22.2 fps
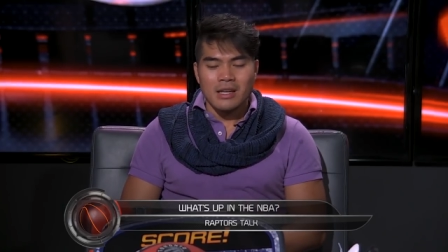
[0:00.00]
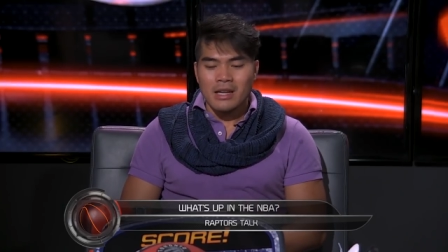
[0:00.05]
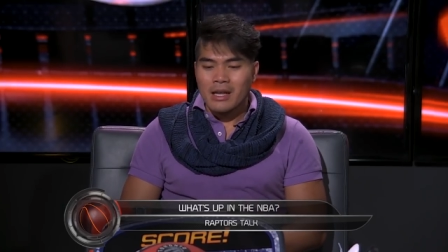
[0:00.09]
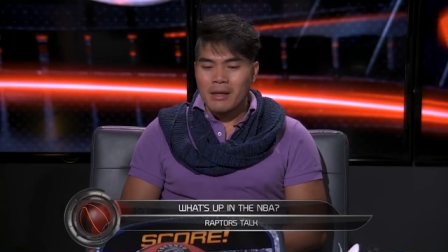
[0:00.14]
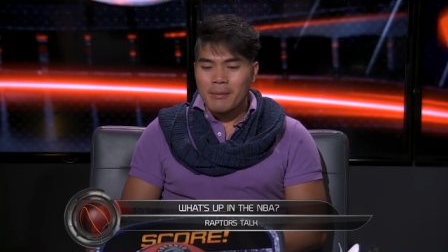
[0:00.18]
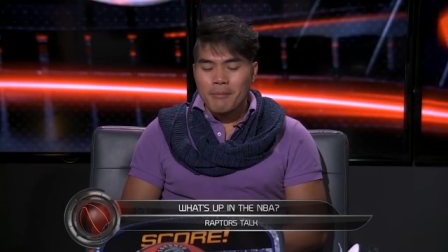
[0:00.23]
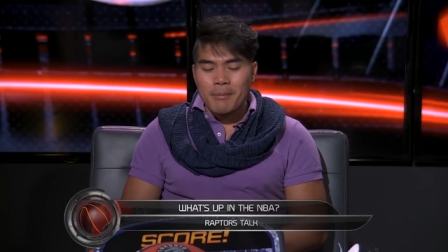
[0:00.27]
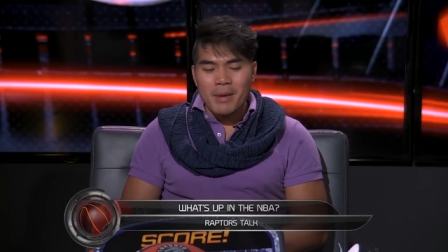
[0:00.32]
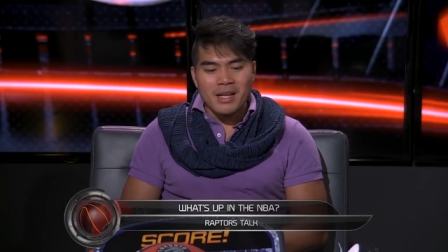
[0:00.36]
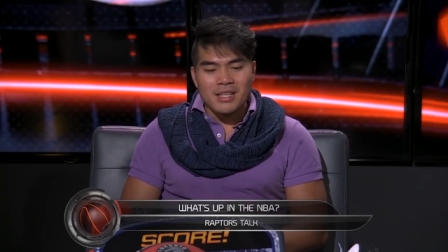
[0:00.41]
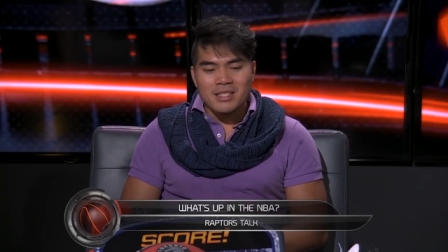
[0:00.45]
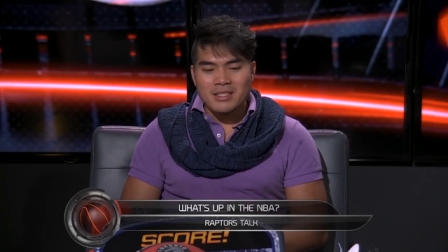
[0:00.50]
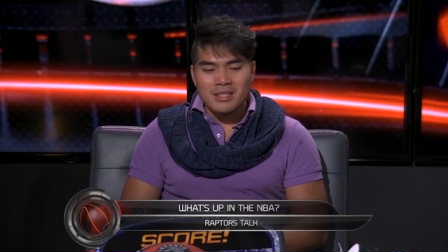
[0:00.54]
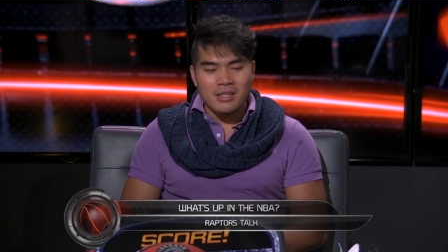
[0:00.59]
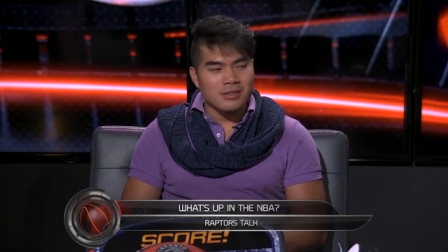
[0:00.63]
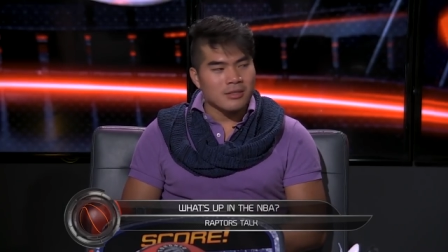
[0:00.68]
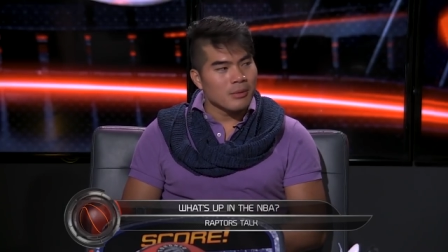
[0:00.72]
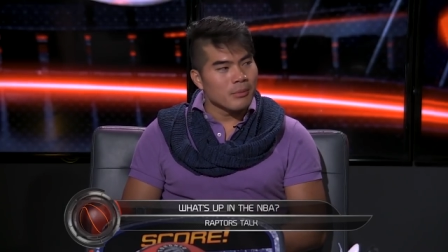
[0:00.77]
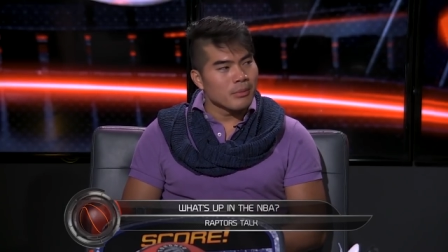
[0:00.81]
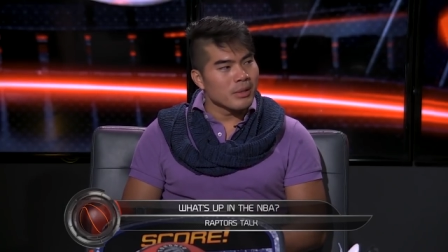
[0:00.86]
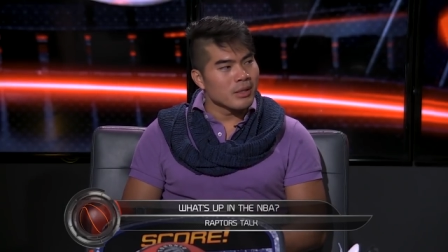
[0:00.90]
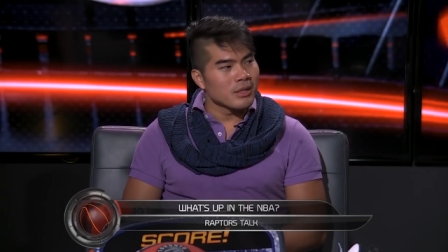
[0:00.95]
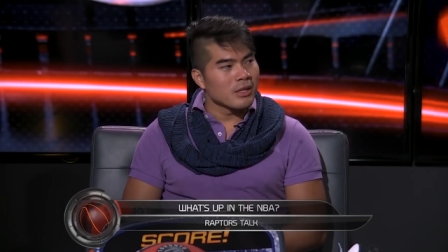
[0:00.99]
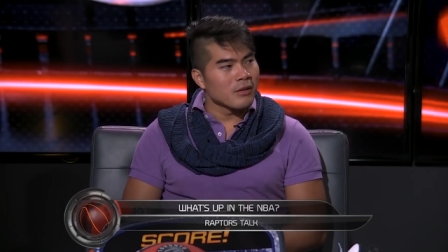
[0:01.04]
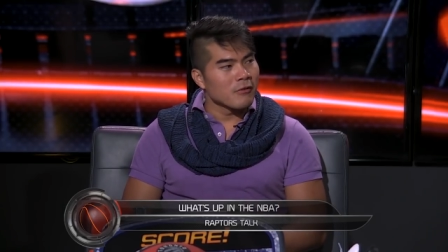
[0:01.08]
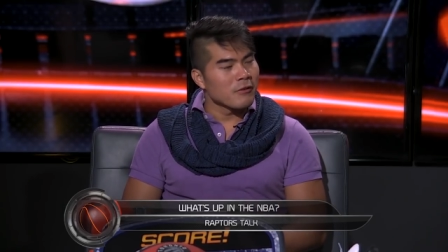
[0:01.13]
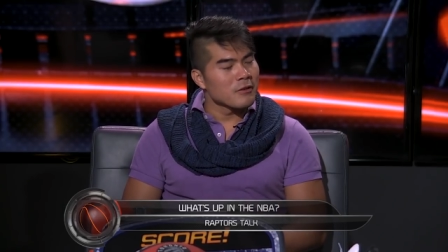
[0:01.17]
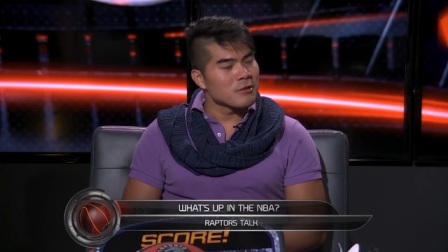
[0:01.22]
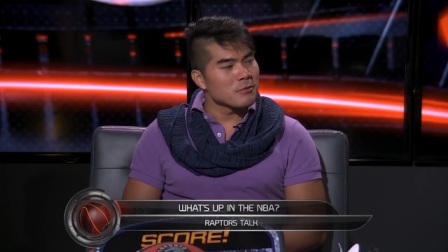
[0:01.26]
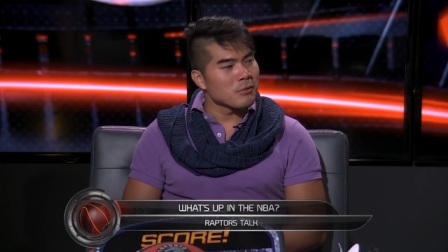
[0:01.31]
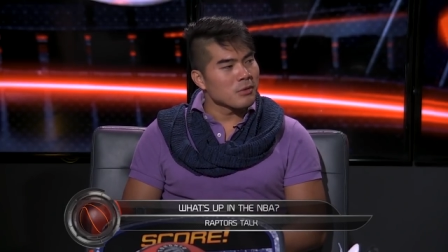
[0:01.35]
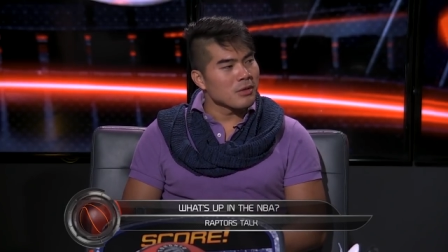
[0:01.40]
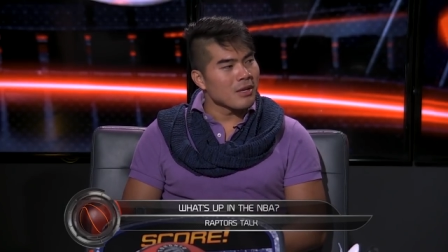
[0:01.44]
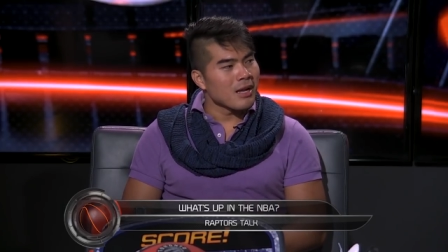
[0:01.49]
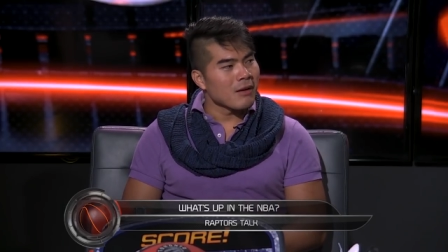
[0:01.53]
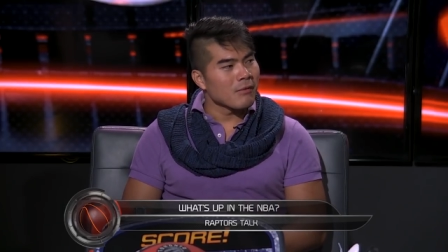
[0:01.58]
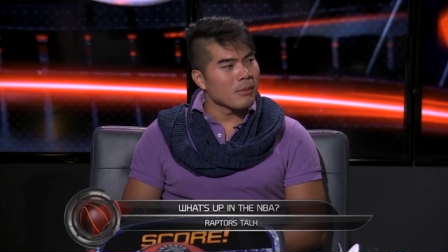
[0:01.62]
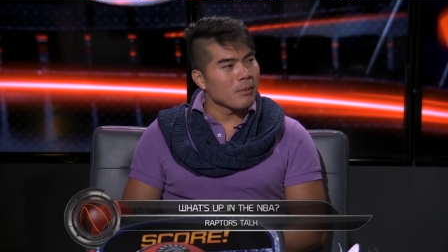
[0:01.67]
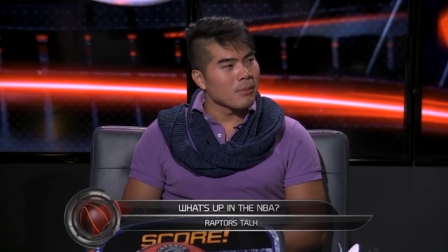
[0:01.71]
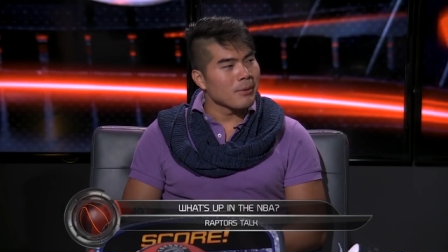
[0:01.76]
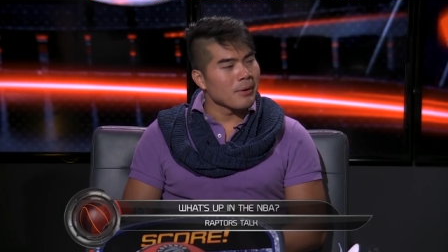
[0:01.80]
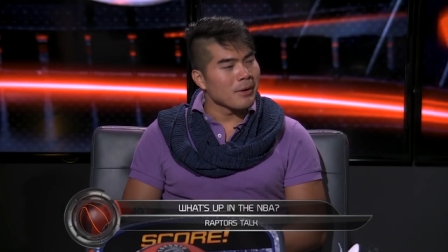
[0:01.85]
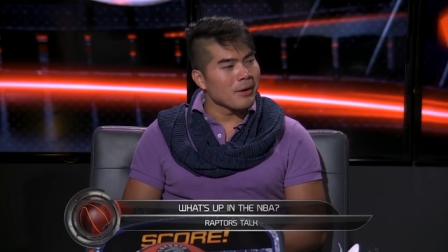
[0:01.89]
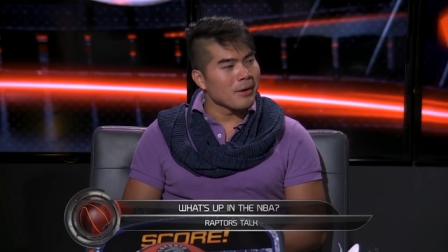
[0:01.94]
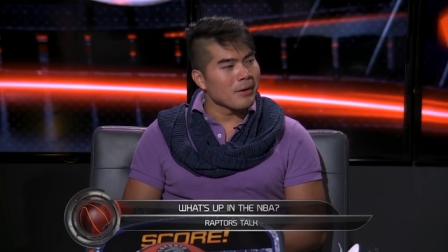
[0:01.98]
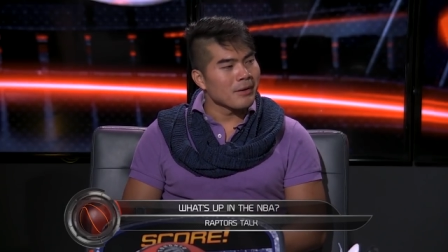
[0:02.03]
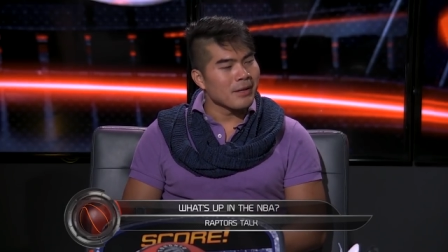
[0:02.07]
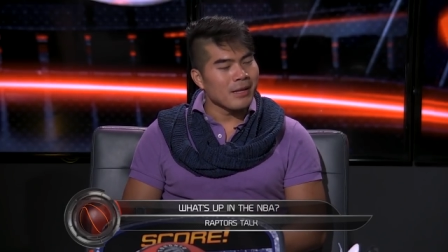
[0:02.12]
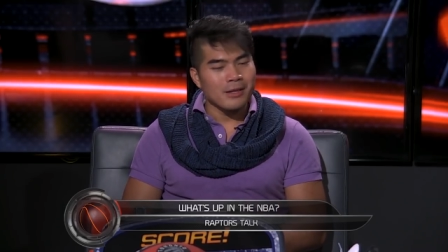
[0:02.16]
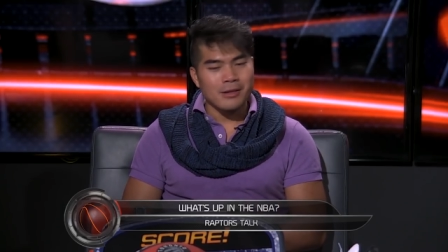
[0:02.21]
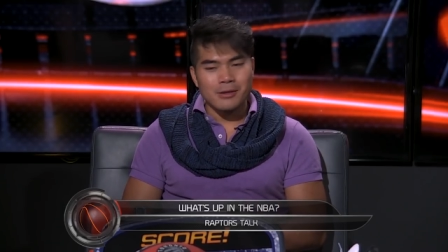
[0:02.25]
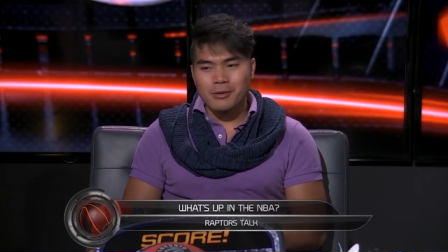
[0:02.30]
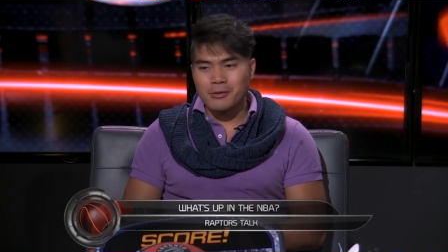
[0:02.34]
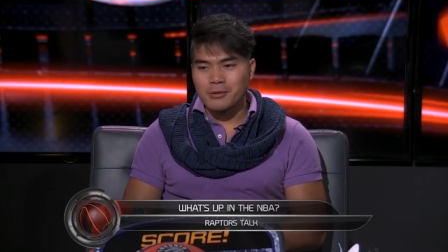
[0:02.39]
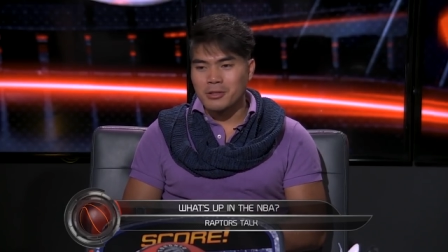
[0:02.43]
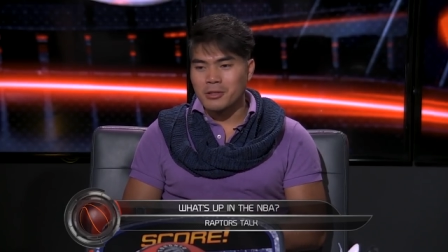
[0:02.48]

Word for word: It makes such a big difference when you have a player that